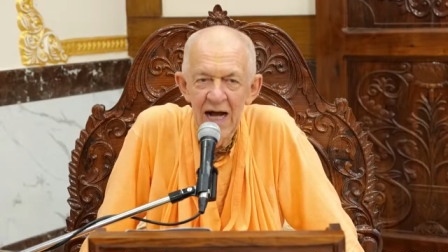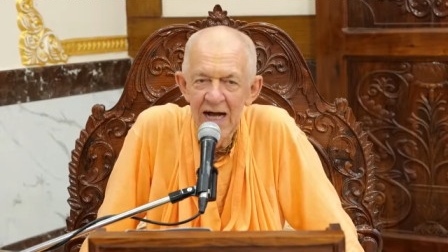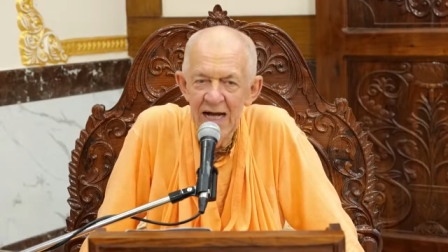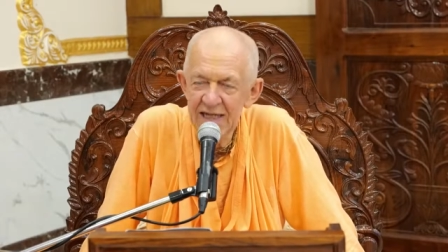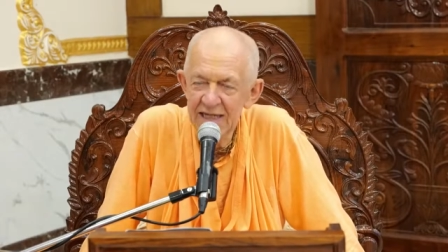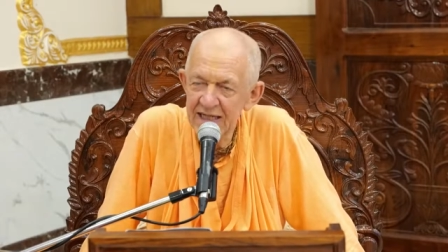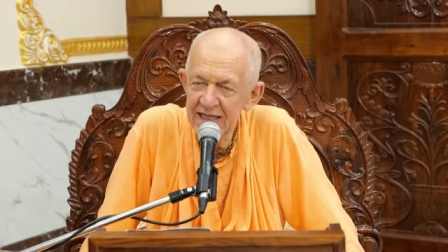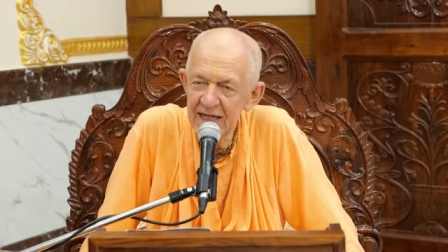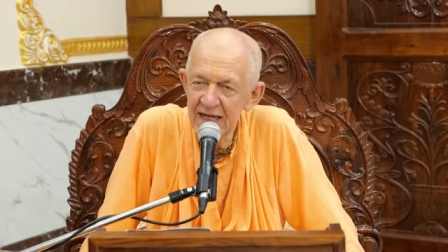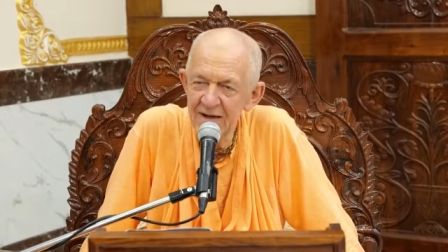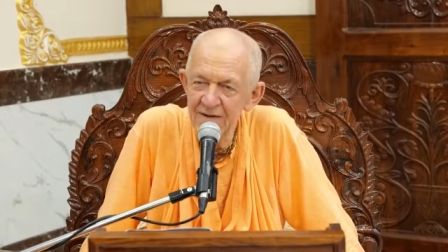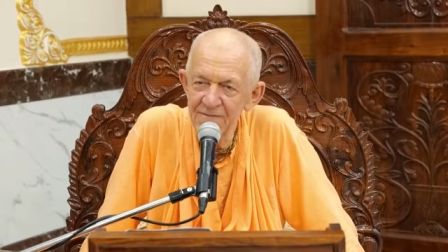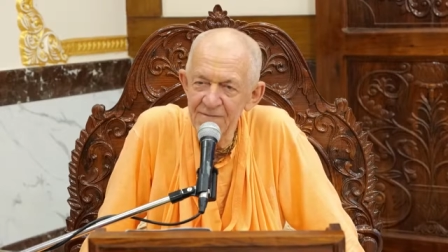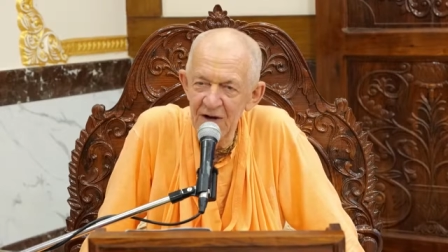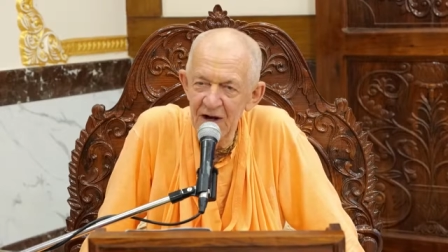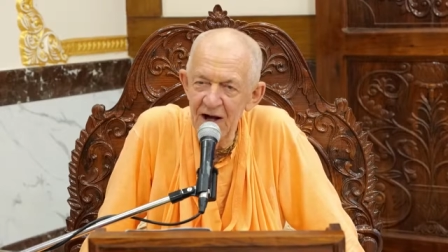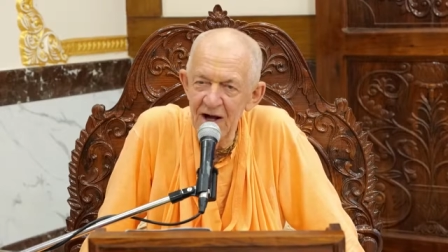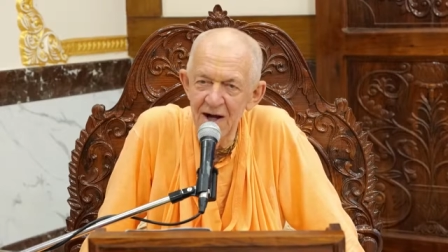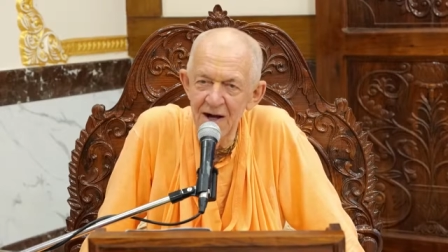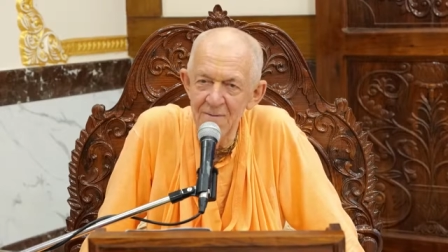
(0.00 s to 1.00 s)
I
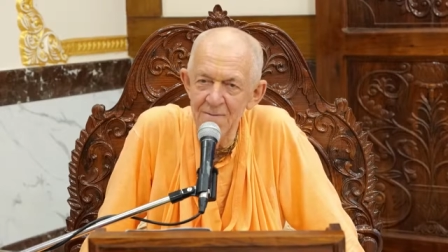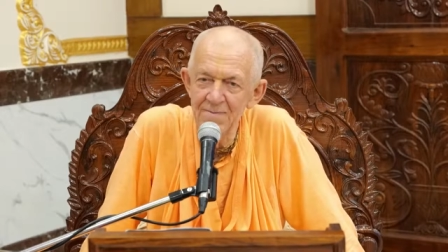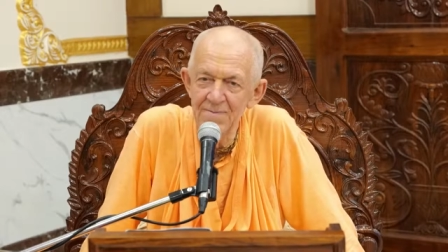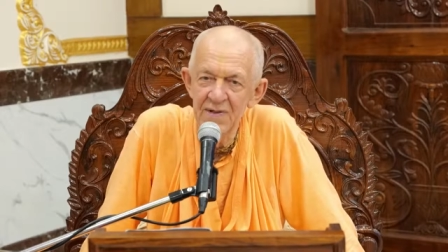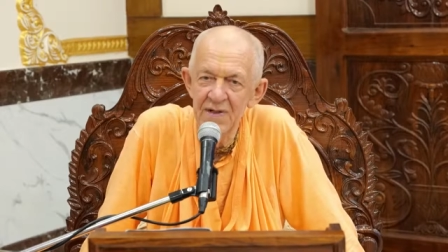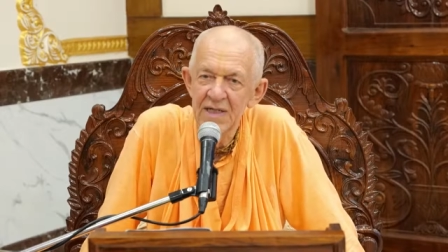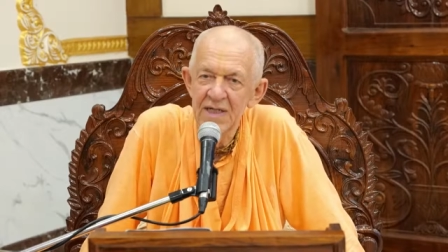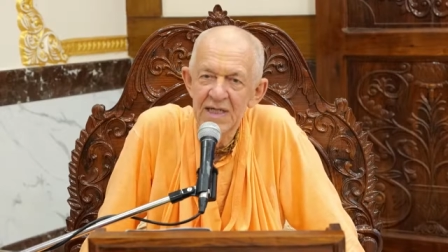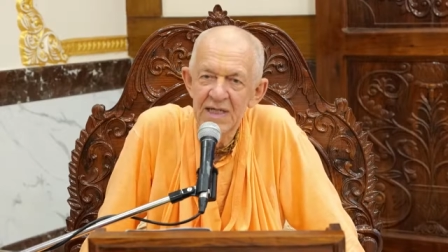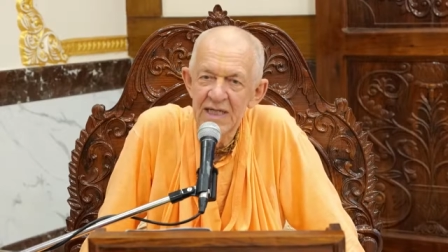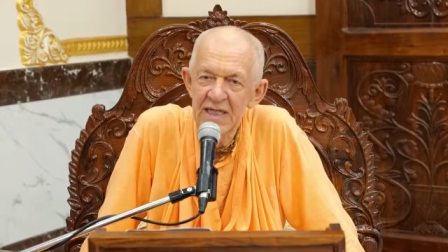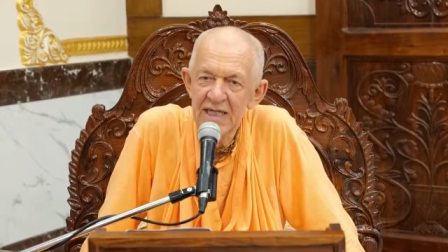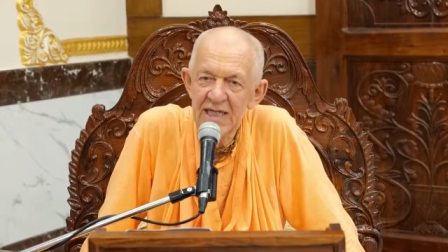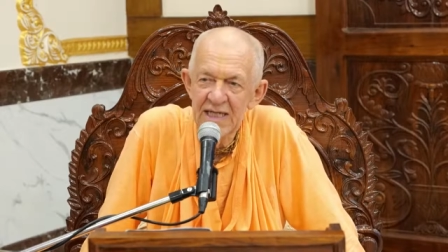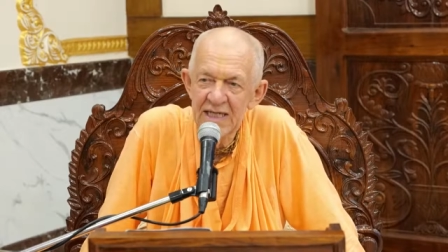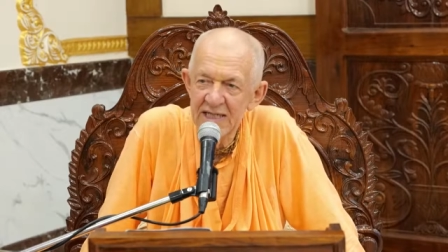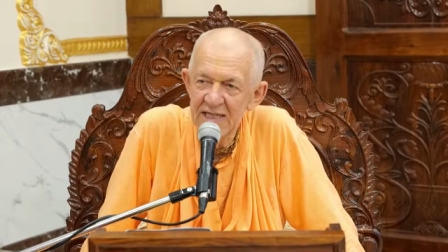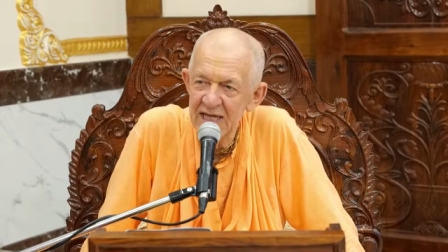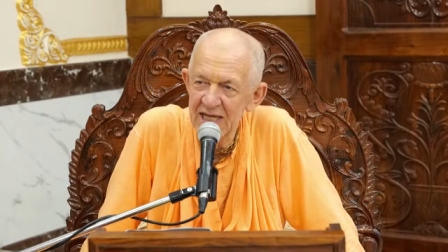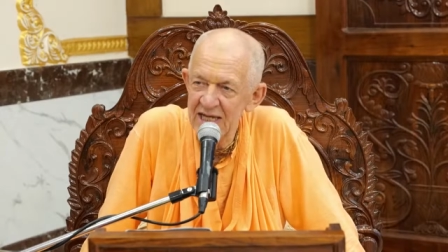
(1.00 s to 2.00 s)
gave up
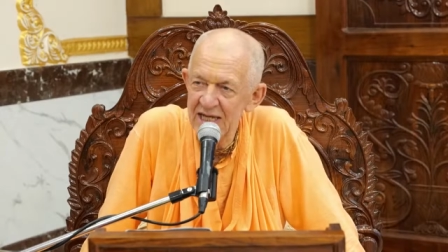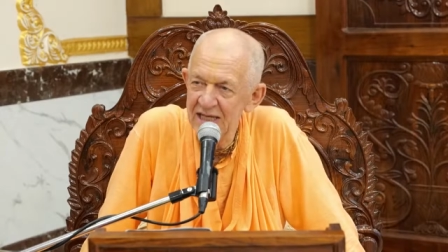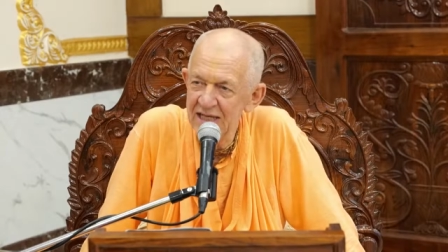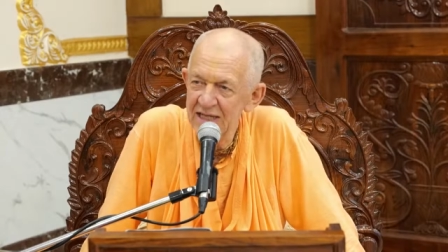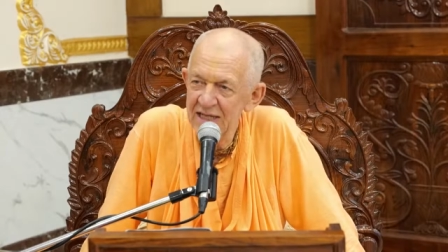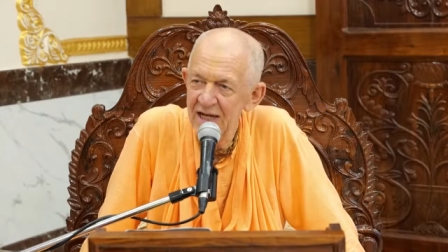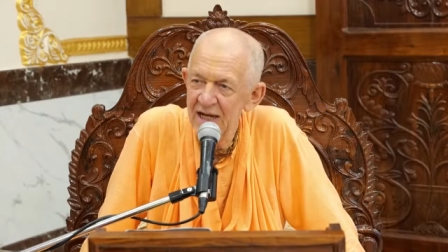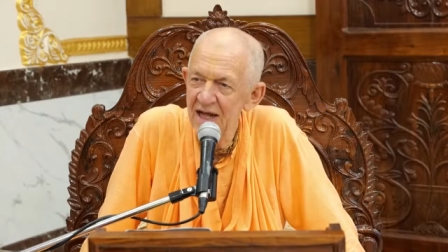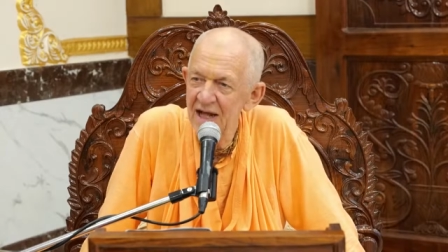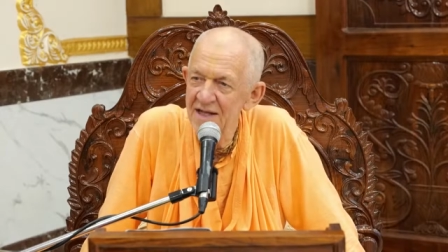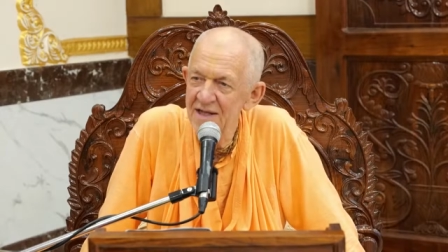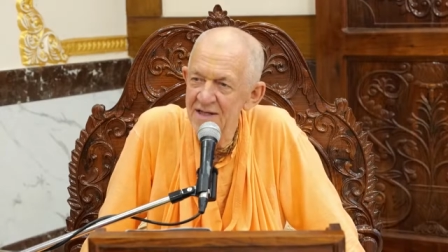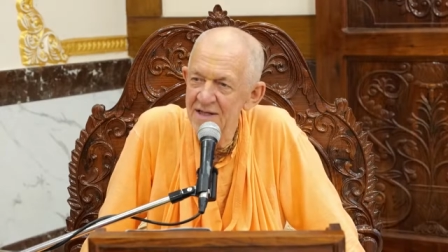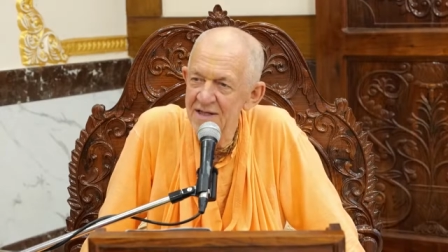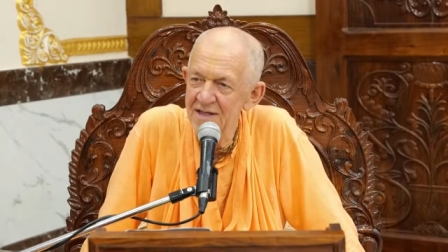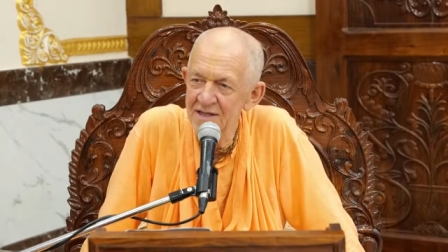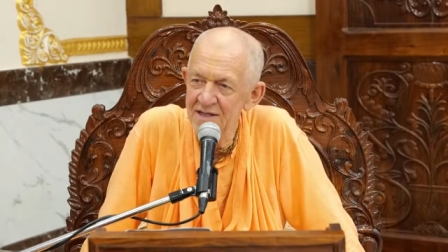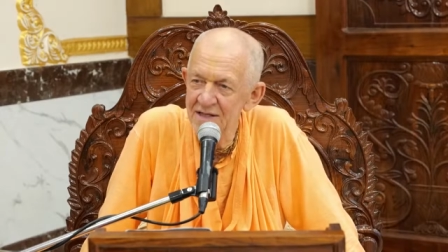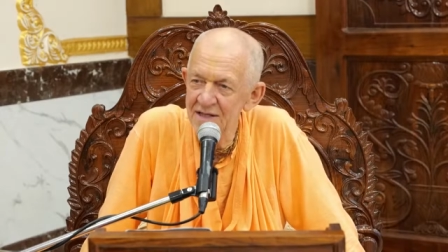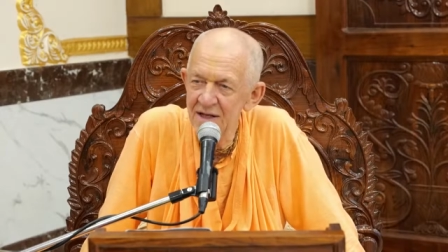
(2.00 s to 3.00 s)
eating and